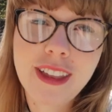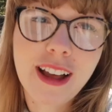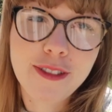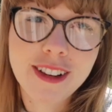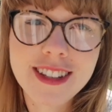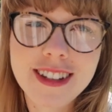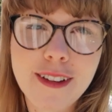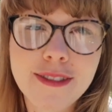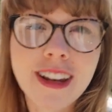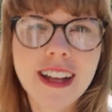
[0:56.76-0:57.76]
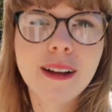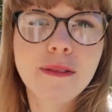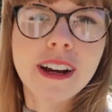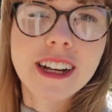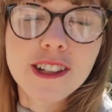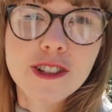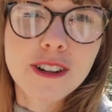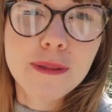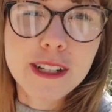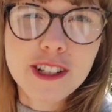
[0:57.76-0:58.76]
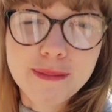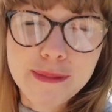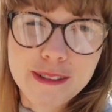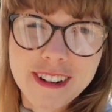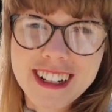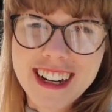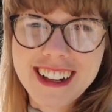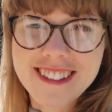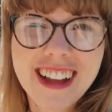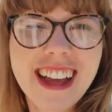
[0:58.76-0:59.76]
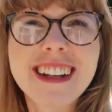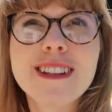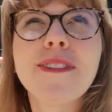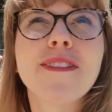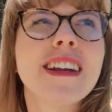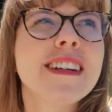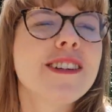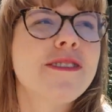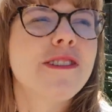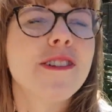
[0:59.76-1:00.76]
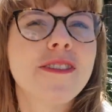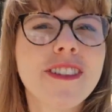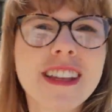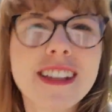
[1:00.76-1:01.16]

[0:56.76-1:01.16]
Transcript: of that fun stuff. Like, I'm wearing a stripy jumper right now and it's probably too warm for